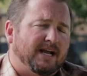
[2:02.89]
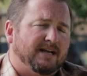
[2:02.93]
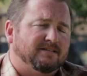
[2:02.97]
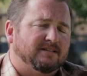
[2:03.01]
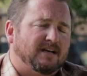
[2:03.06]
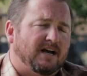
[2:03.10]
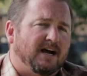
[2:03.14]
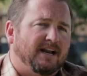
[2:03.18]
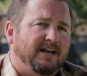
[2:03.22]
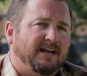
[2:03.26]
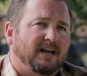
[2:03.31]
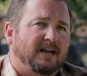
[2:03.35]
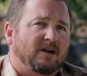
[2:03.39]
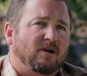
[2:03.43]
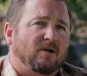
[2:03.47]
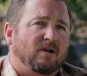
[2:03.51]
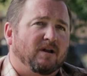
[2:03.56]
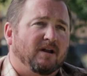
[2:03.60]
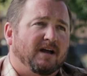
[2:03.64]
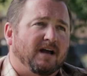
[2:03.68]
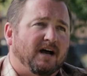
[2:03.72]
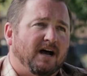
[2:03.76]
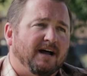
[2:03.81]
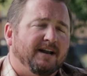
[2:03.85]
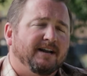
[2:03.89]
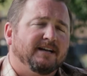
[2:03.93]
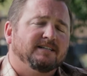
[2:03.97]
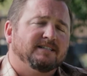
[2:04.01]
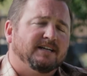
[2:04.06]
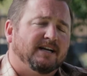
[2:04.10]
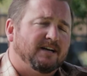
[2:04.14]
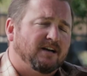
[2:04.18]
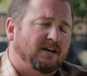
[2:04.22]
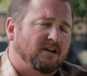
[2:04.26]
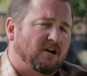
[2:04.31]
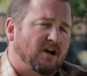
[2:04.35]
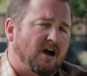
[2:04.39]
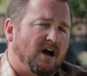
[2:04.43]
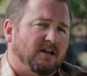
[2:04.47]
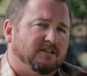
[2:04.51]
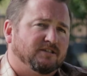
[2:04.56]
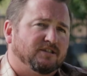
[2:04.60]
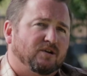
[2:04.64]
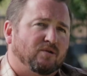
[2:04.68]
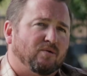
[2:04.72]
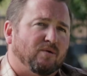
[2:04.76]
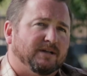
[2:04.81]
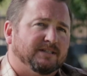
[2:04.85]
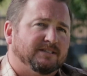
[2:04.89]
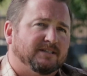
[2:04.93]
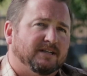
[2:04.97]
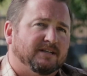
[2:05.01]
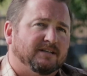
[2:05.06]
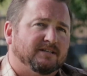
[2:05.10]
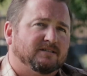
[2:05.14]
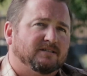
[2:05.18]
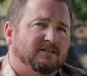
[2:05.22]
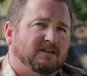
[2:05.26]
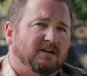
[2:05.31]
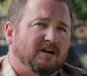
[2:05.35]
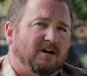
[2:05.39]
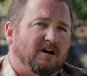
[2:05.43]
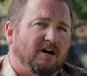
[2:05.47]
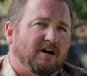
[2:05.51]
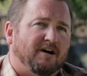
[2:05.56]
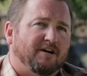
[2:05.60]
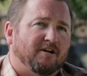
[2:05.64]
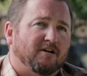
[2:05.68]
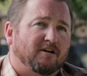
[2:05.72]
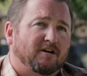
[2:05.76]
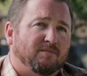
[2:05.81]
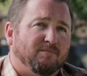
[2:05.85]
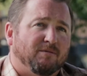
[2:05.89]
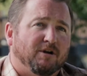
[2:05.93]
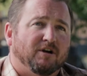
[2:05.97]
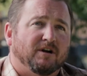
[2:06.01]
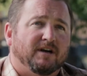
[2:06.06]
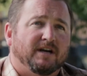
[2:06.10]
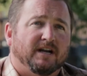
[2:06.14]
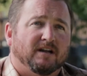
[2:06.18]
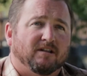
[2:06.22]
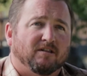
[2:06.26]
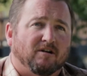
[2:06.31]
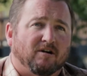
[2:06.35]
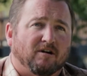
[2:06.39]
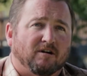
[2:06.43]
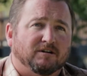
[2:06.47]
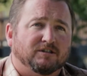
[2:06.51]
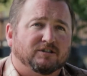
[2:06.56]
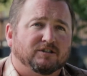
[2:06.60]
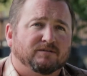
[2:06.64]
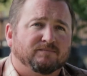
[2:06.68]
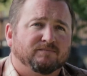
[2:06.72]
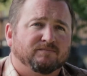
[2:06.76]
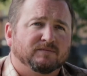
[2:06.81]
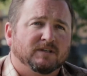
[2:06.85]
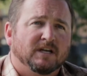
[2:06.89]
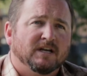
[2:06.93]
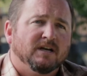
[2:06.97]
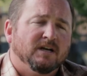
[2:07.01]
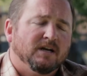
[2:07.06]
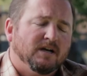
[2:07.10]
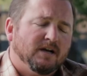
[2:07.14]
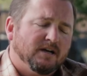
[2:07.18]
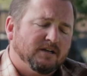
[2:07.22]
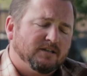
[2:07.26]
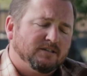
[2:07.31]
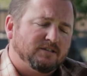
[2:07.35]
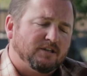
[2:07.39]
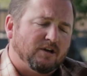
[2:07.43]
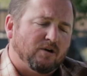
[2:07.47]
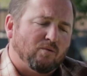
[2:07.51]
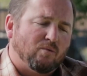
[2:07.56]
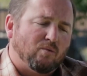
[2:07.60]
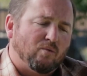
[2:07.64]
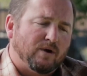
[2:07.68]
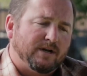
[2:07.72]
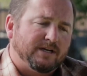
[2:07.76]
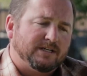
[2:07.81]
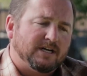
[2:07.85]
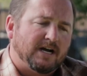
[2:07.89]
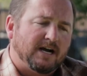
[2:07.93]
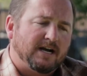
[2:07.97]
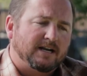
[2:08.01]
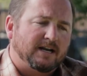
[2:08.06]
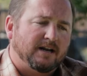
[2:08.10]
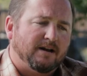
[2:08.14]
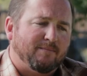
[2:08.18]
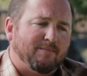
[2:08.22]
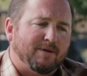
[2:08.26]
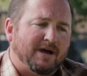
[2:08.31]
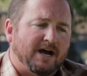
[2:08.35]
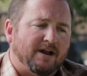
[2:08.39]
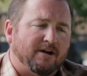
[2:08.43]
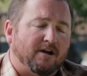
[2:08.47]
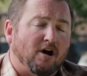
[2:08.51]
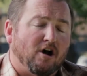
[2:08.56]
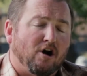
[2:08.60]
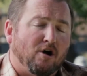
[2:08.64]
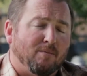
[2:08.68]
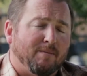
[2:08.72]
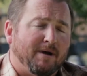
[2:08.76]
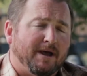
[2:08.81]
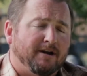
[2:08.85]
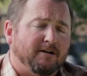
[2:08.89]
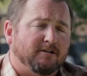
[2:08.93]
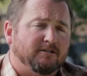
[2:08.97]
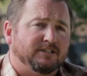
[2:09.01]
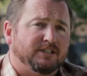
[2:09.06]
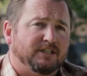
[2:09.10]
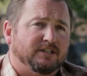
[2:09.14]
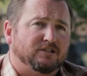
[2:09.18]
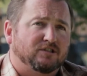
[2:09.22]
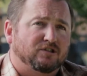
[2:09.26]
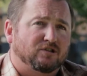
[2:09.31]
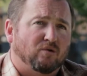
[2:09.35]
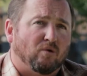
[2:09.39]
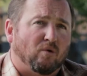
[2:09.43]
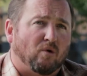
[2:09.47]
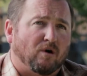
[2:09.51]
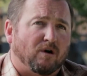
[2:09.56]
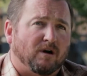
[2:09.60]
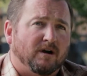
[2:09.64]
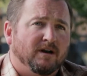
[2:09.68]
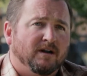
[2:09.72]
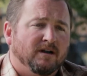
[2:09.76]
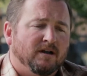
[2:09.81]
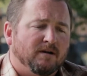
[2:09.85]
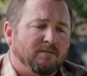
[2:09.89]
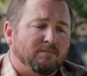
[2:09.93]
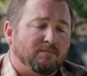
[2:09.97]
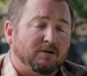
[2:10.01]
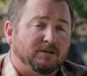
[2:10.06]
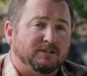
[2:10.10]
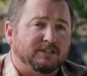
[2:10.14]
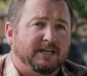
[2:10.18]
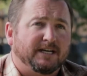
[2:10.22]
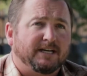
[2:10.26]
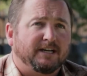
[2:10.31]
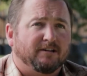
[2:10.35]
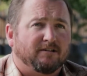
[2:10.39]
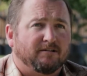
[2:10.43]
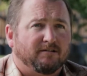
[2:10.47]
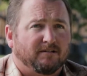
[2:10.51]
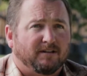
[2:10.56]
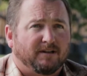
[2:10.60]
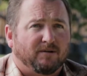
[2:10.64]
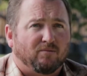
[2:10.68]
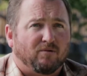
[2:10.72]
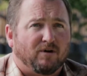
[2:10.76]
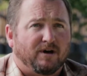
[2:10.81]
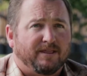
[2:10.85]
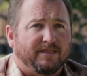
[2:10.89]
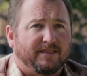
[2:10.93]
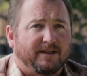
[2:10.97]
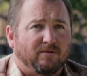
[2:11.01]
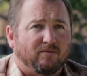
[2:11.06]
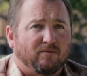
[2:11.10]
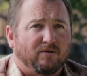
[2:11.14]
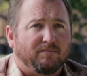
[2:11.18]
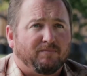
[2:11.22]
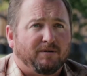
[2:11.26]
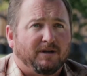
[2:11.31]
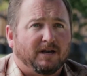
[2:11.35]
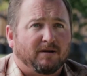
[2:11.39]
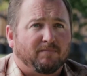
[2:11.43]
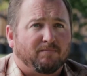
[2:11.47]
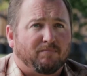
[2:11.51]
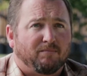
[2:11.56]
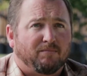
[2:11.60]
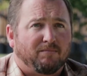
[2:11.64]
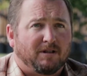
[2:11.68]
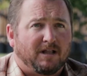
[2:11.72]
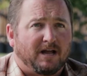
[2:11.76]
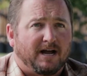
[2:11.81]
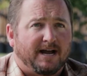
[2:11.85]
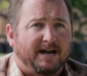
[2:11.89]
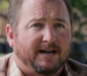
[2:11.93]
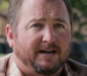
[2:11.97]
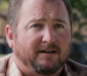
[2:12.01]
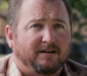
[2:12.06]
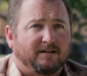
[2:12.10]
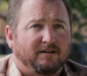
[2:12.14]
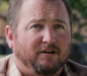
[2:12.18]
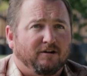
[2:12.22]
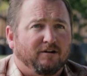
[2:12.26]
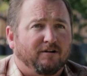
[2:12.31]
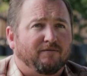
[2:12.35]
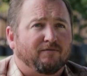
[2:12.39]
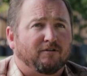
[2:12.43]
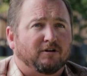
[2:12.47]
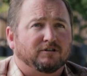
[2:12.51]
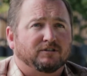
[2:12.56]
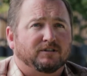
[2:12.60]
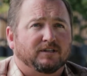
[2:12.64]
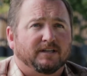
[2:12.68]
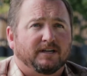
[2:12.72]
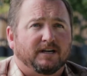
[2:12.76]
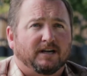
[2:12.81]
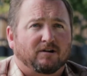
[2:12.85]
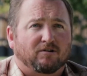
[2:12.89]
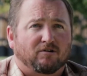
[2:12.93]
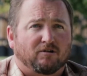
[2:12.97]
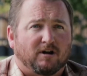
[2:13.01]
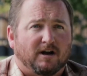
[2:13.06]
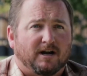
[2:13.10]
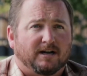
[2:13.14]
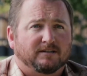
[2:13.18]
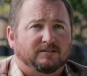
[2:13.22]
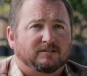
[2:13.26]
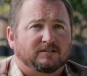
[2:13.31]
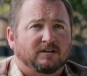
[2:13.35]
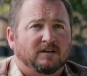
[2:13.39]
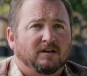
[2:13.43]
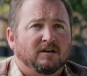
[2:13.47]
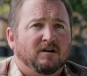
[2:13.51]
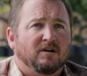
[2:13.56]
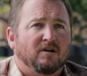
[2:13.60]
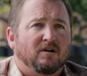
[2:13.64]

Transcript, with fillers: has un, unintended consequences on our community at large. So when talking about a home energy score, particularly one that would be applied universally across